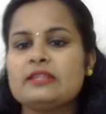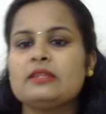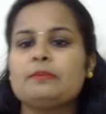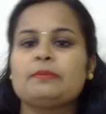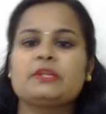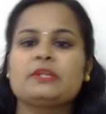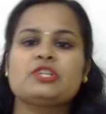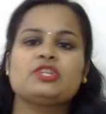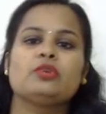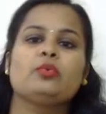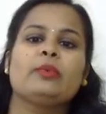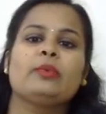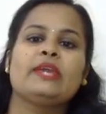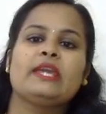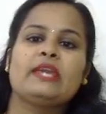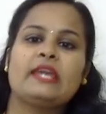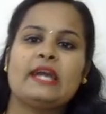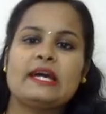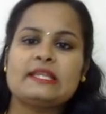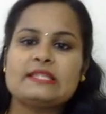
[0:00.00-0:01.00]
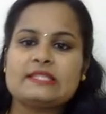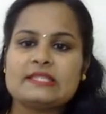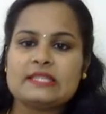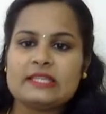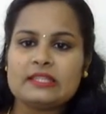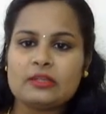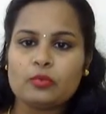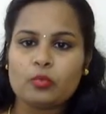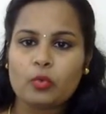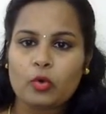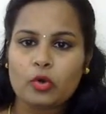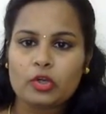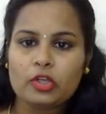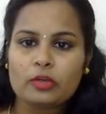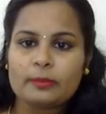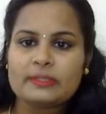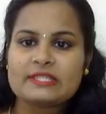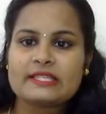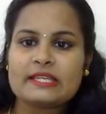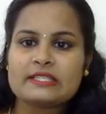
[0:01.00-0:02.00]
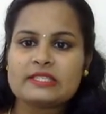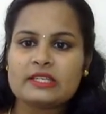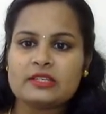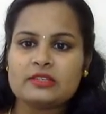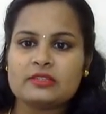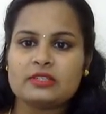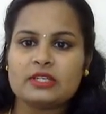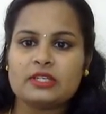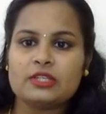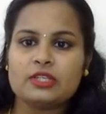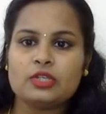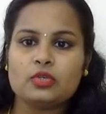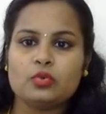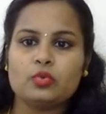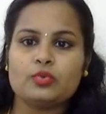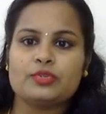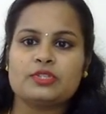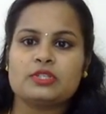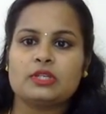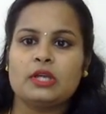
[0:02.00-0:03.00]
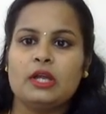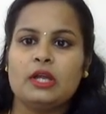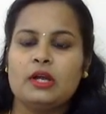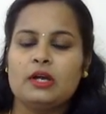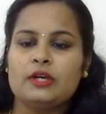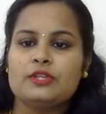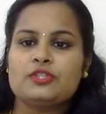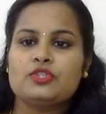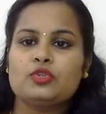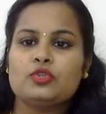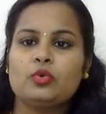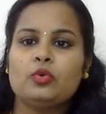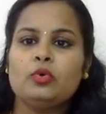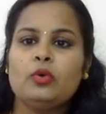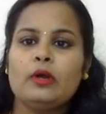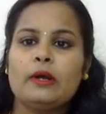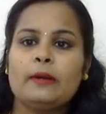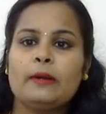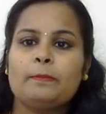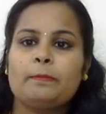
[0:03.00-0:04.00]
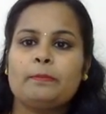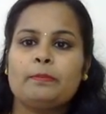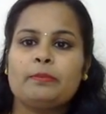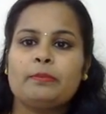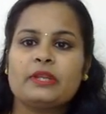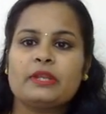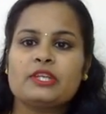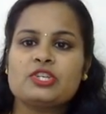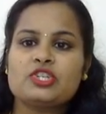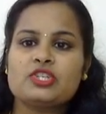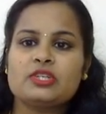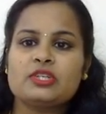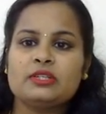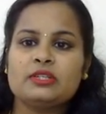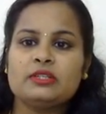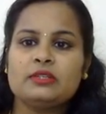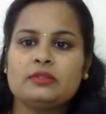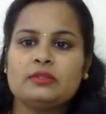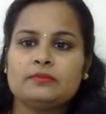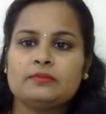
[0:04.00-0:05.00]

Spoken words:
the pressure, we can see the volume is getting reduced. So pressure